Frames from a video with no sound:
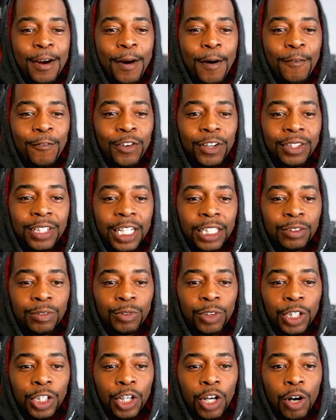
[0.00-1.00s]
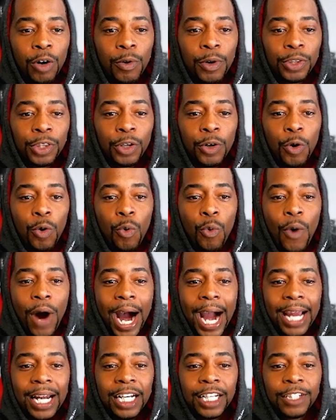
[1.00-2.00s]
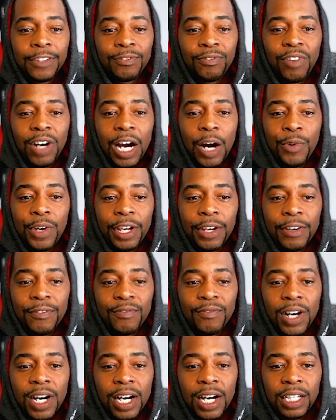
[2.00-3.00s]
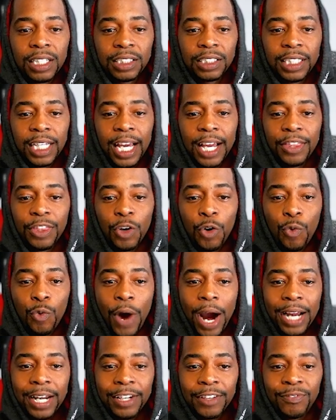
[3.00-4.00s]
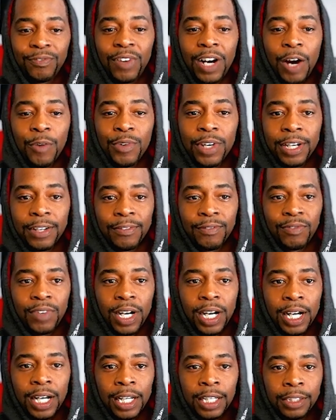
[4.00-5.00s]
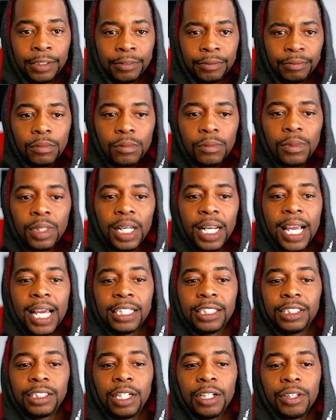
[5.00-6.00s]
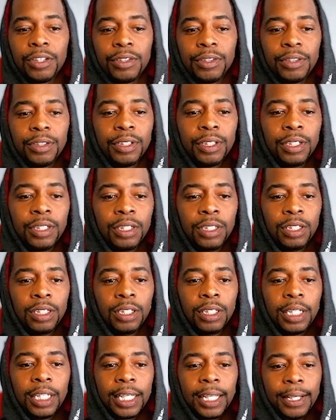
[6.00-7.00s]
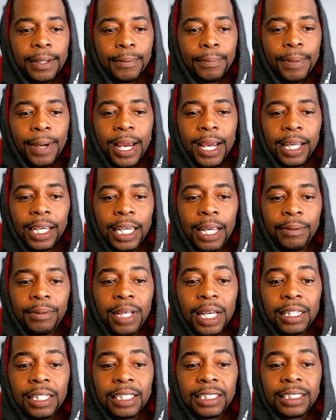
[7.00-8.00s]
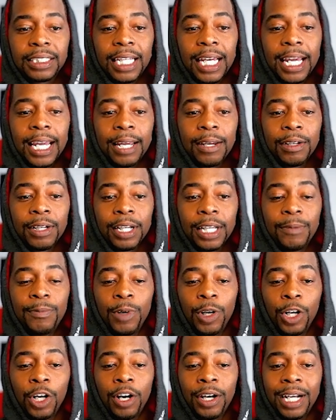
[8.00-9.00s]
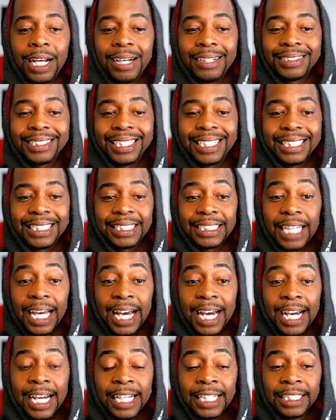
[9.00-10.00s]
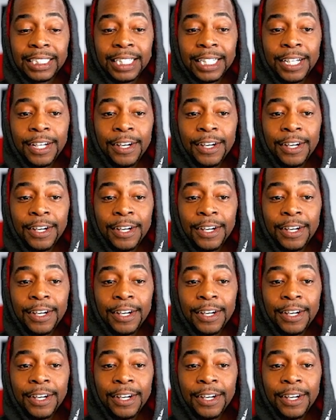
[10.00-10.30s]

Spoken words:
For this, we're going to go with the widest font we can find, chat. The widest font we can find. That's so. Impact, keep that the same. We're going to go down to the size.